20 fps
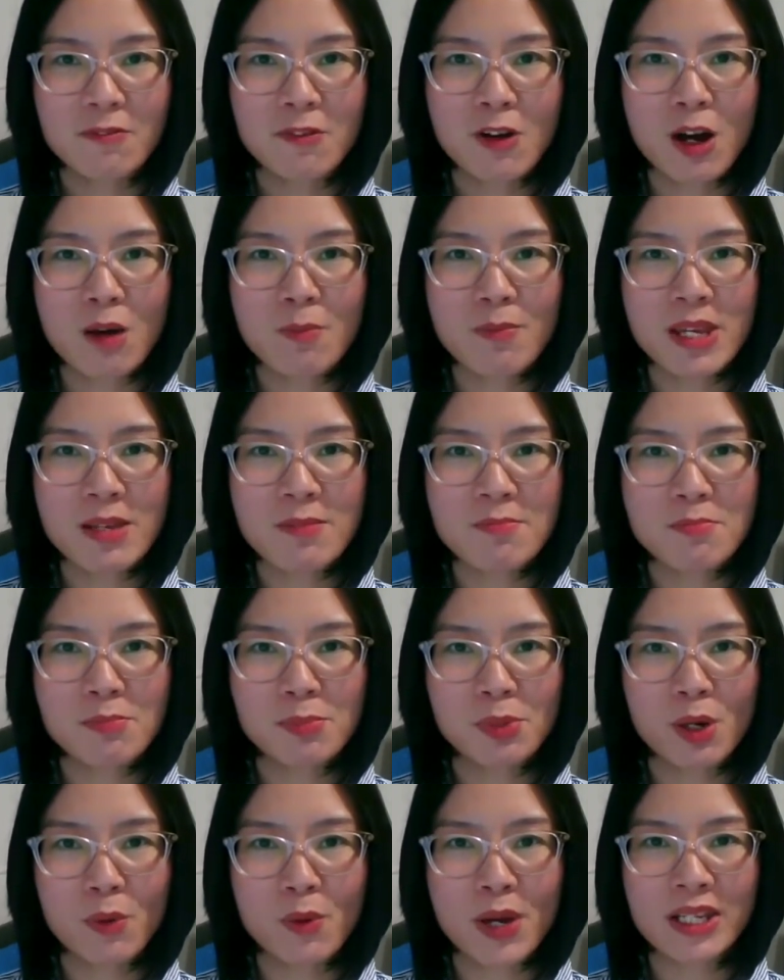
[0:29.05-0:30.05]
well-being
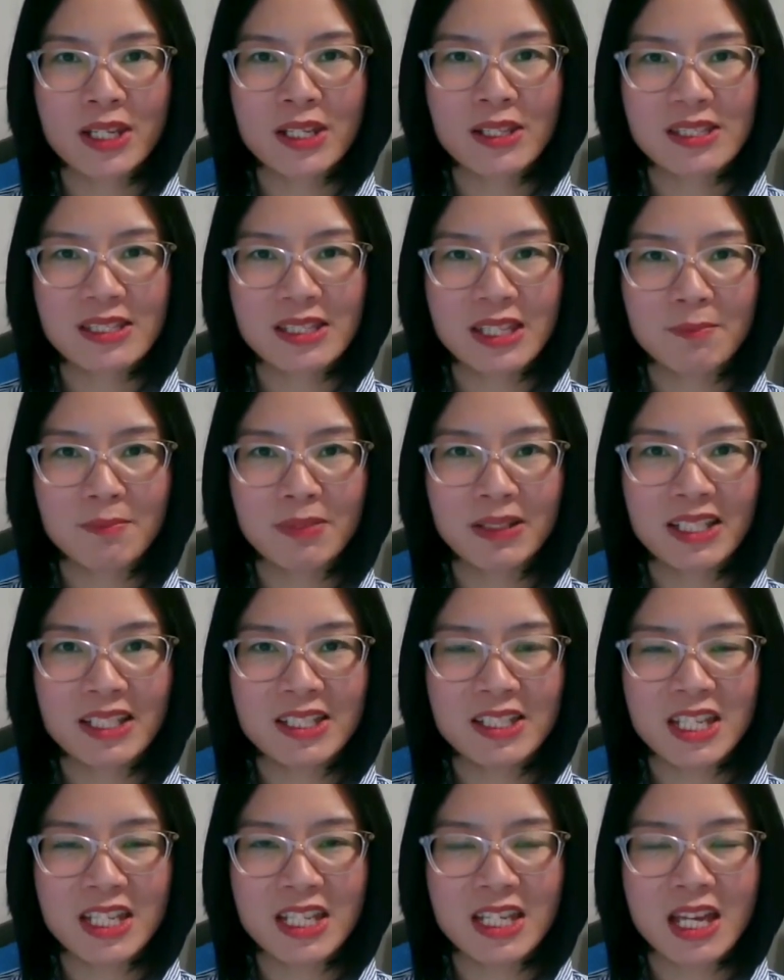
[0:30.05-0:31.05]
providing
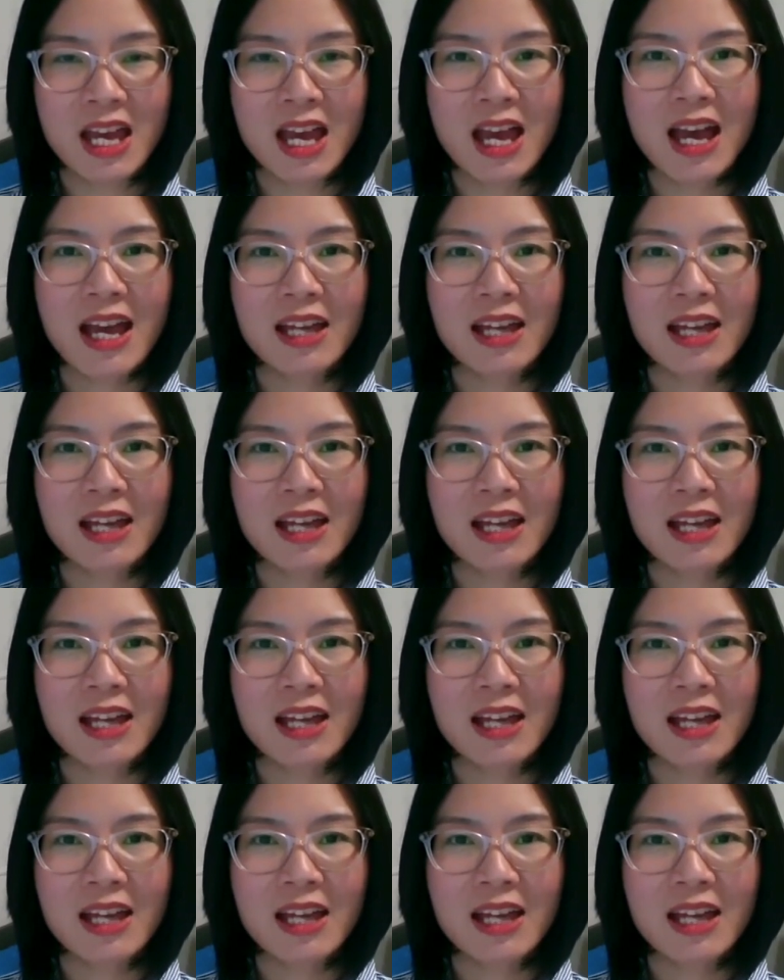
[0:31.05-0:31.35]
stability